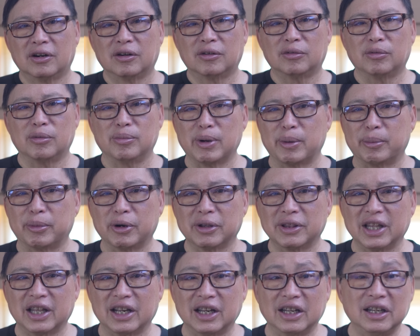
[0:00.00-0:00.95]
Remember
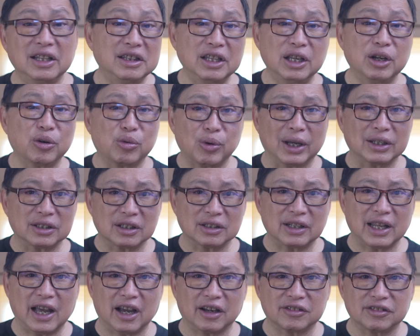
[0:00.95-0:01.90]
that anything granted
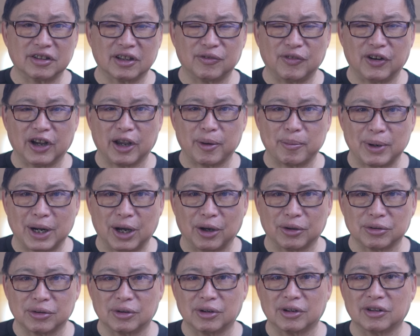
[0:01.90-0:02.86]
access via
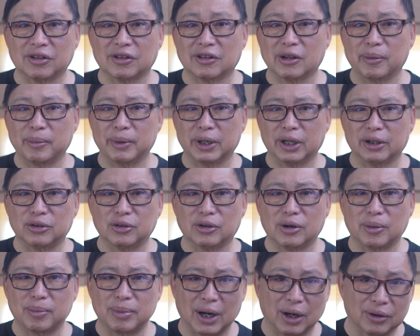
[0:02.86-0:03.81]
browser is limited to
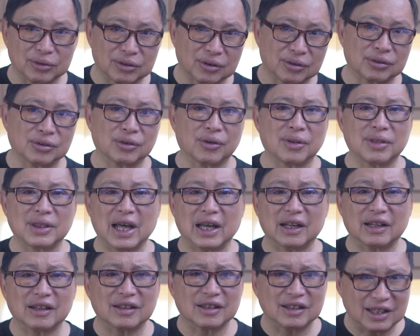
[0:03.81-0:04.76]
the browser, so
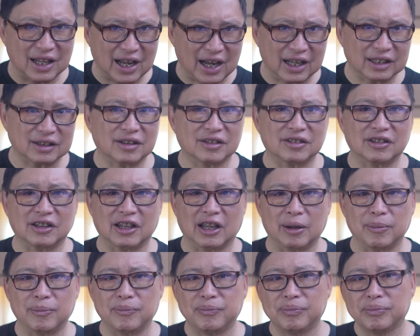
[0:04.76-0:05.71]
that is not the
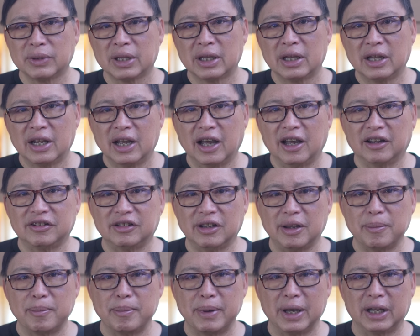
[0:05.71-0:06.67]
same as
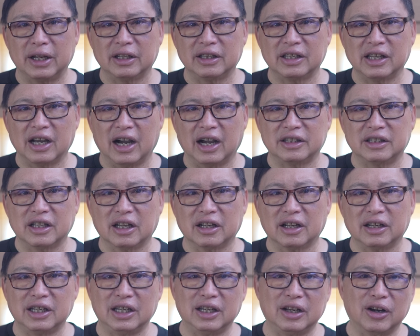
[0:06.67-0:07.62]
embedding the
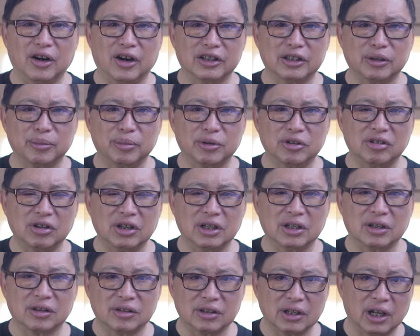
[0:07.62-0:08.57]
identity on the machine
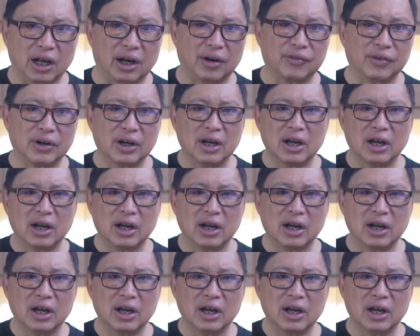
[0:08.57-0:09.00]
itself.